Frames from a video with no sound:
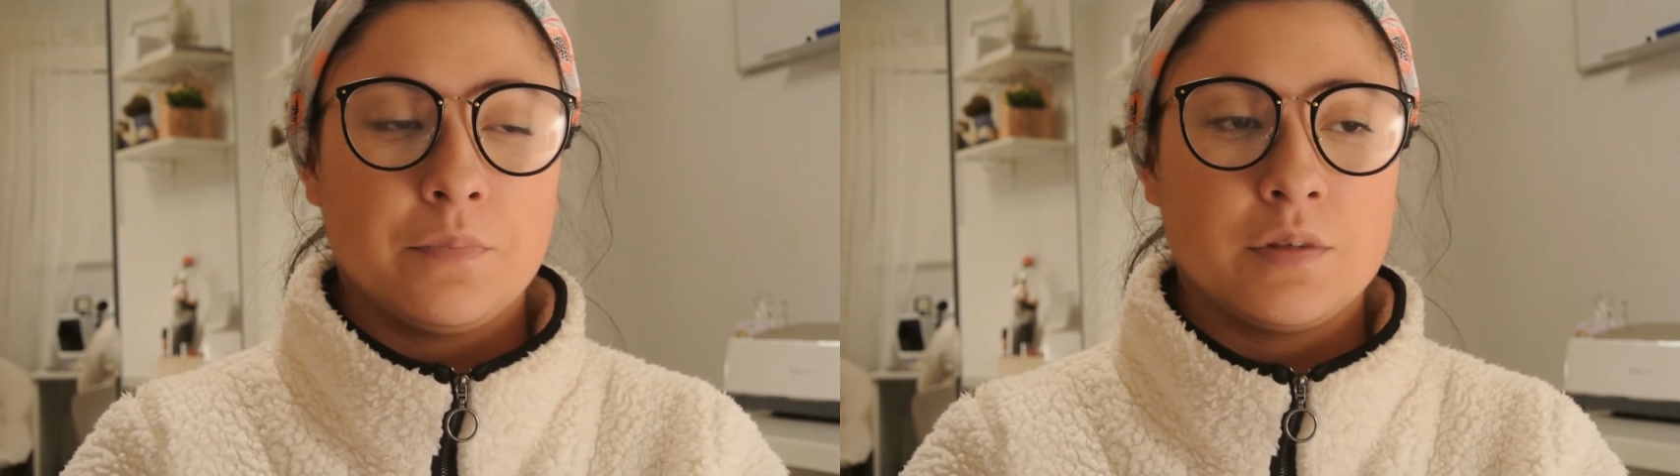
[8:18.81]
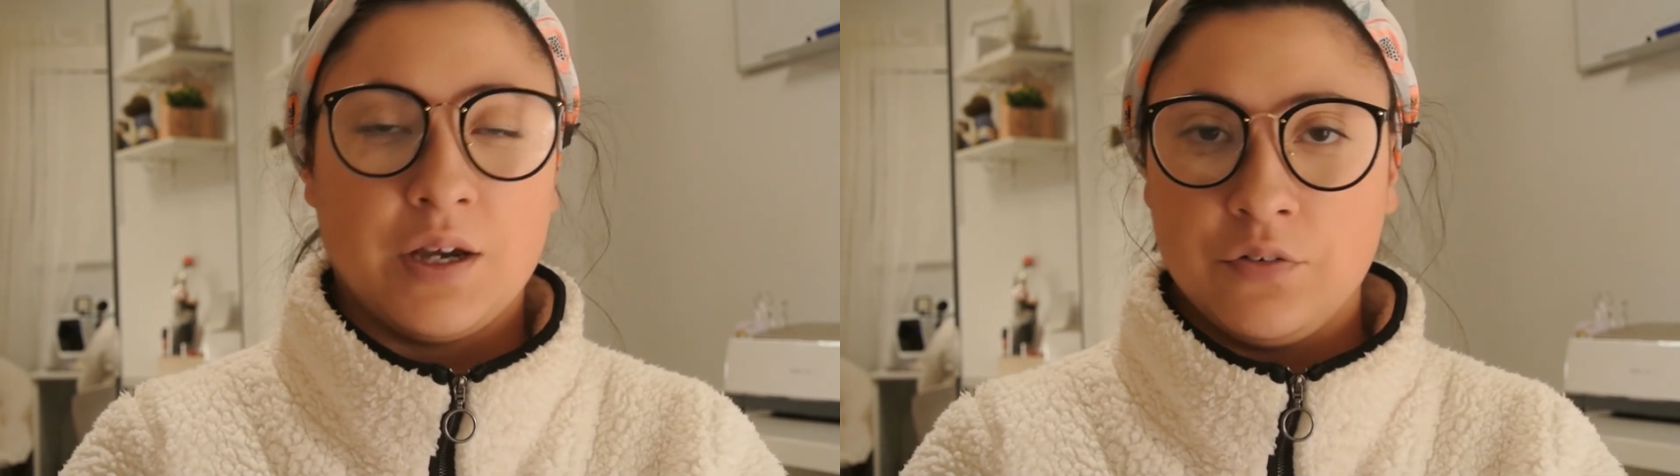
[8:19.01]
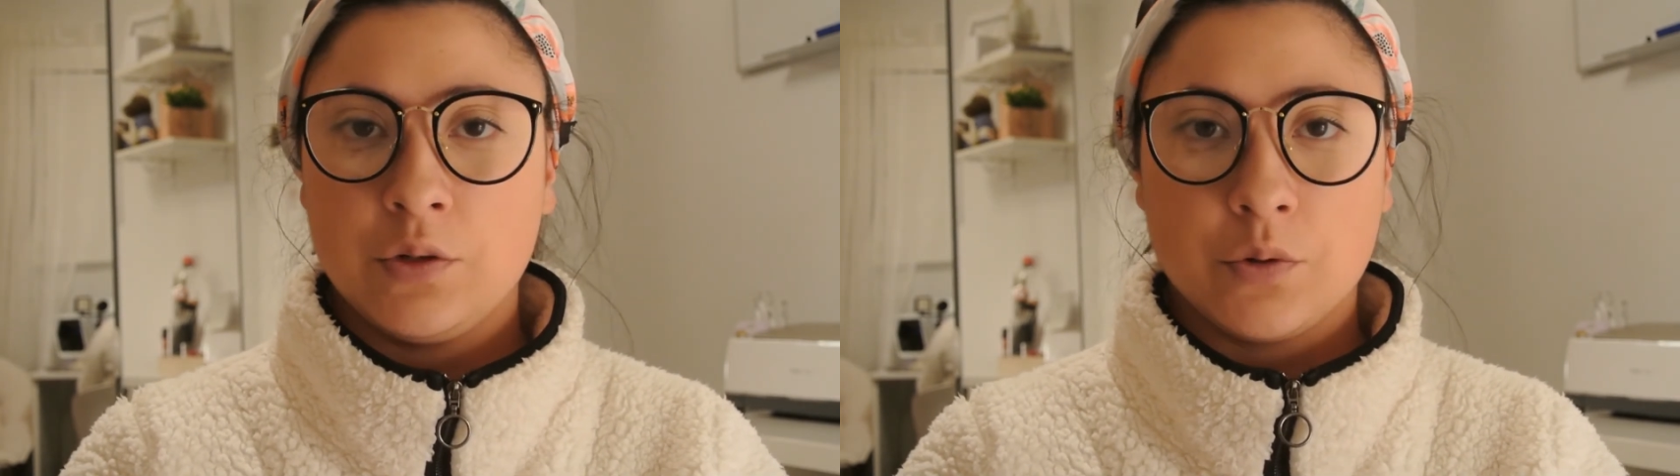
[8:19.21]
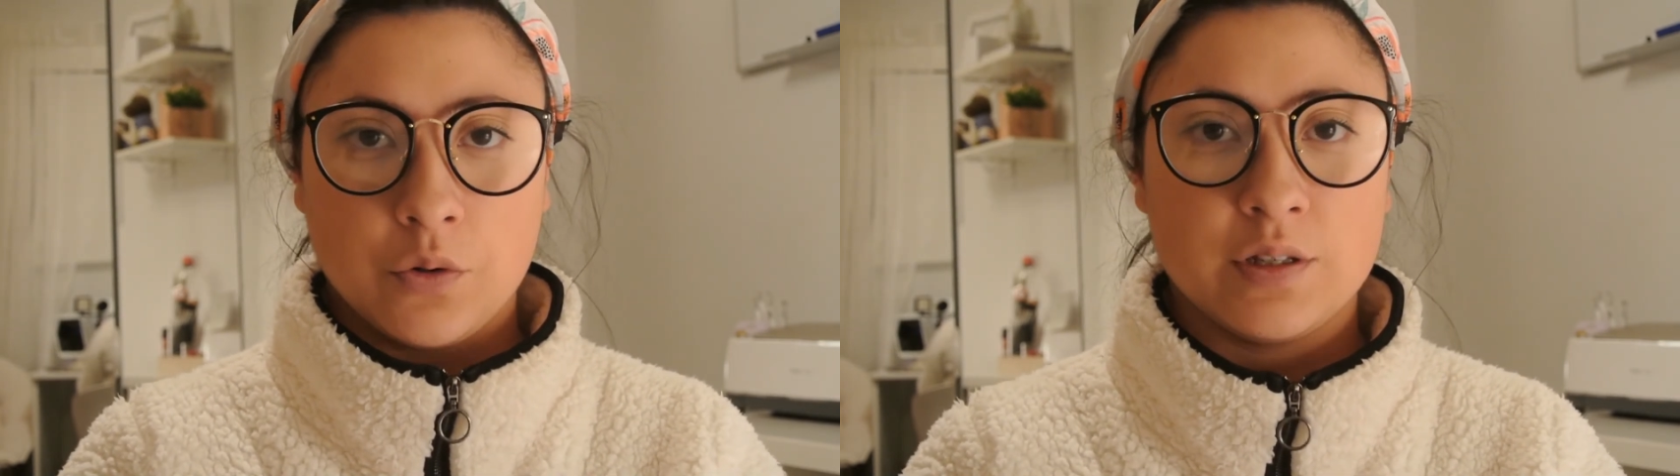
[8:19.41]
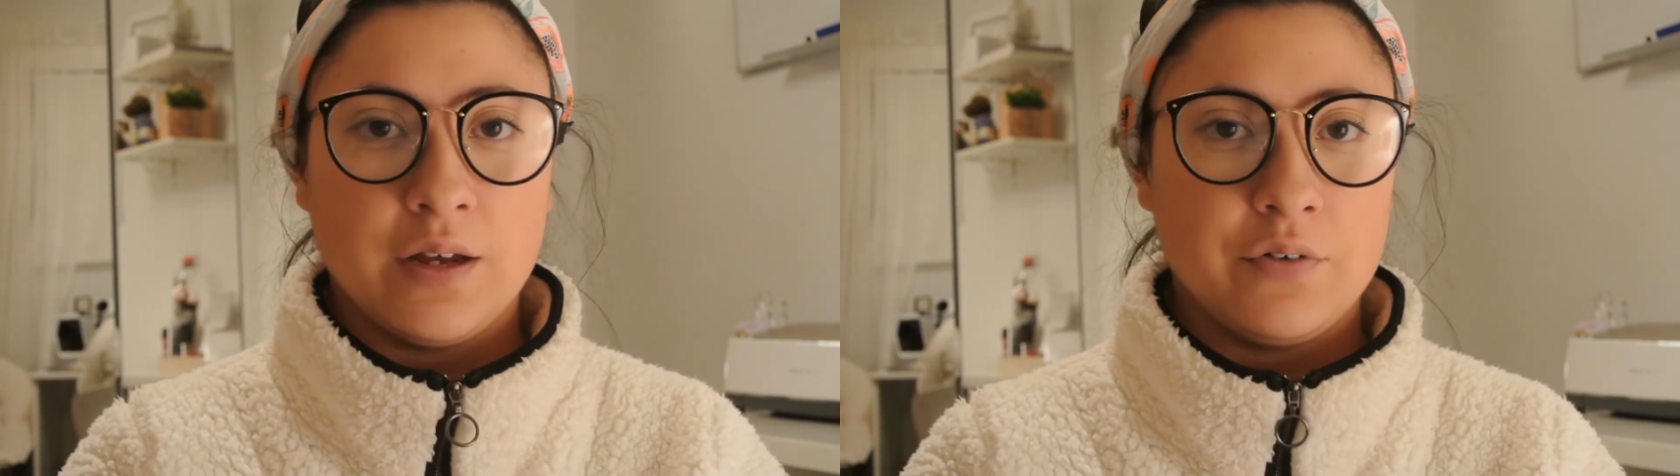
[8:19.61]
definitely
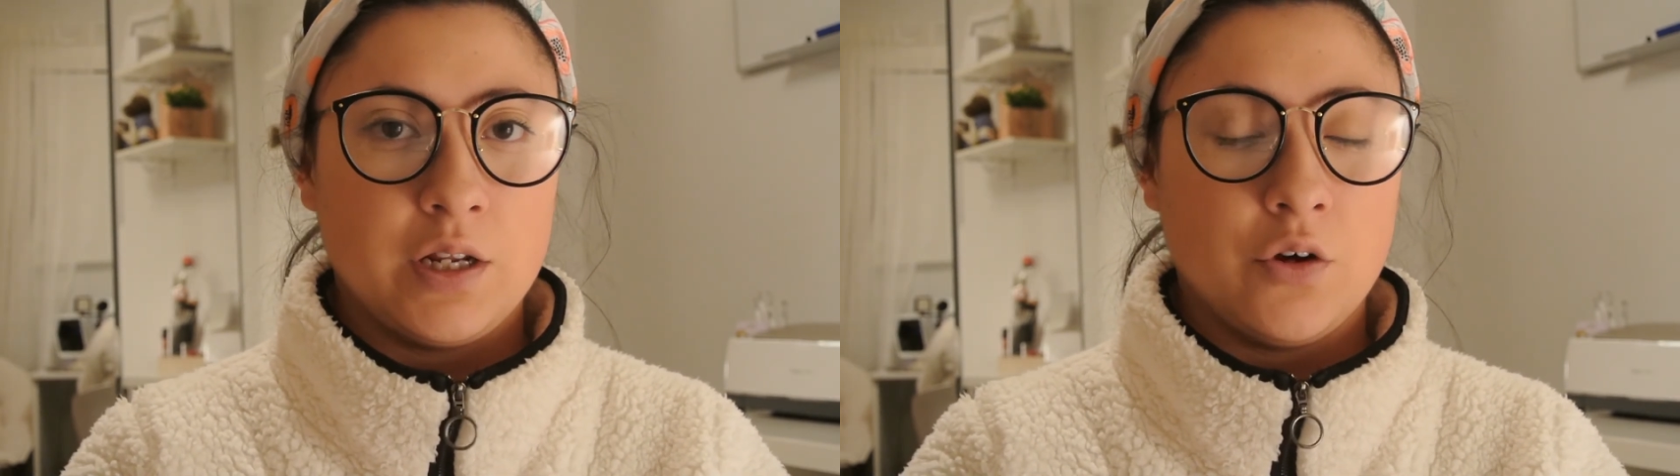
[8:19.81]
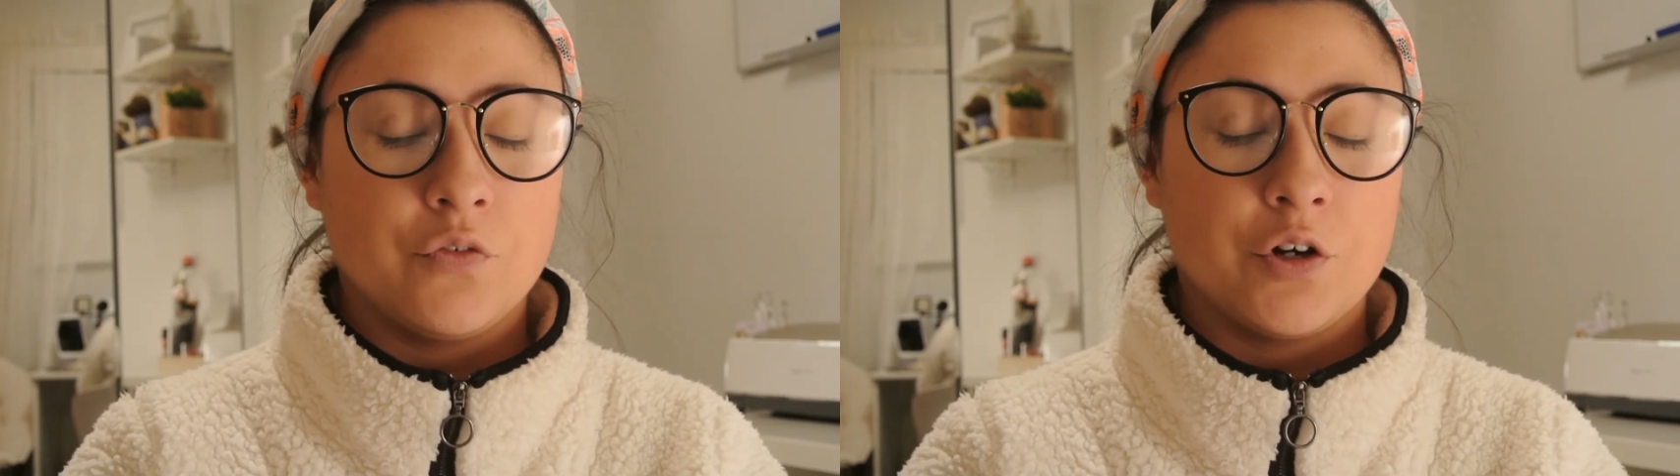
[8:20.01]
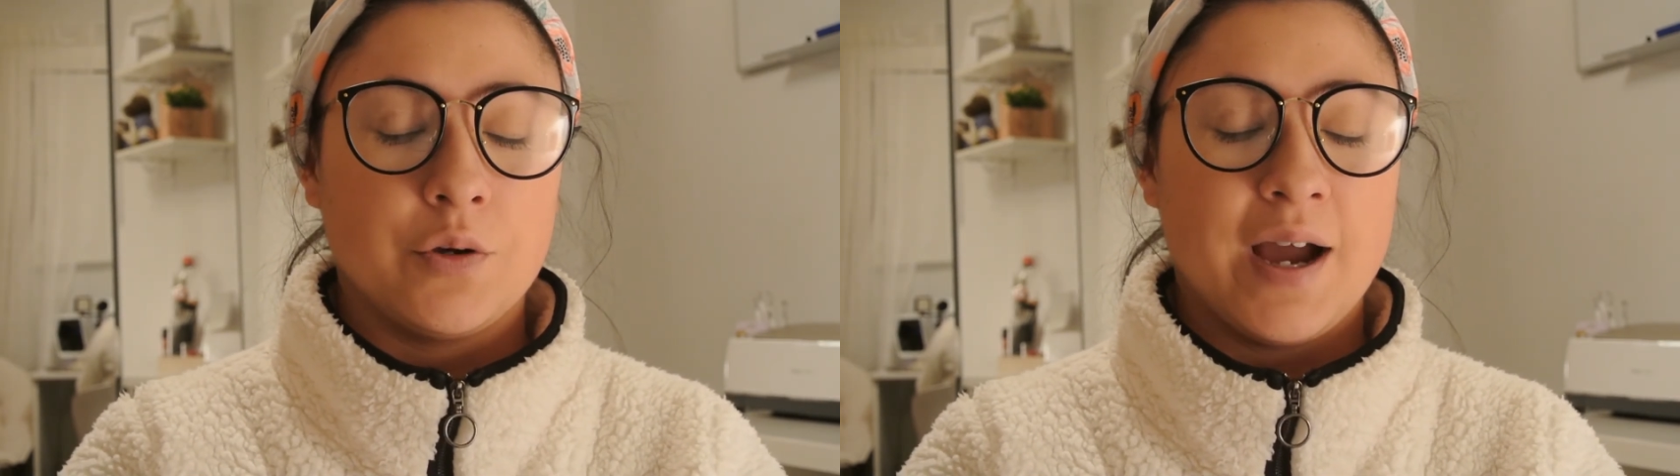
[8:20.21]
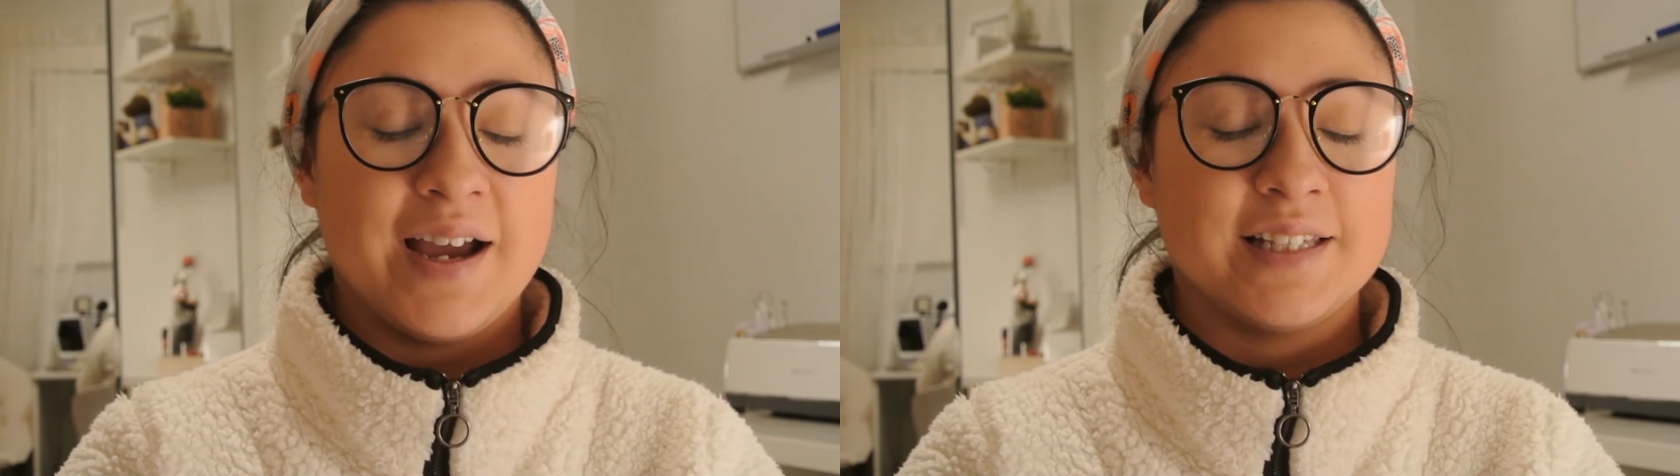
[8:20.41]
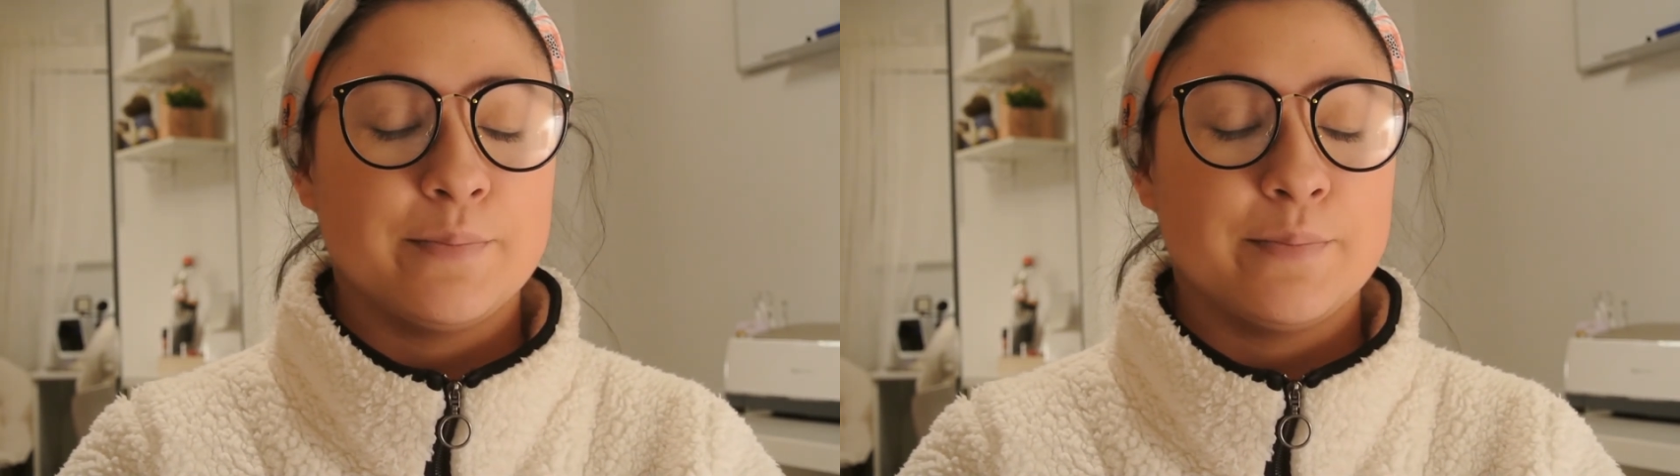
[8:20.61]
record that video for you guys,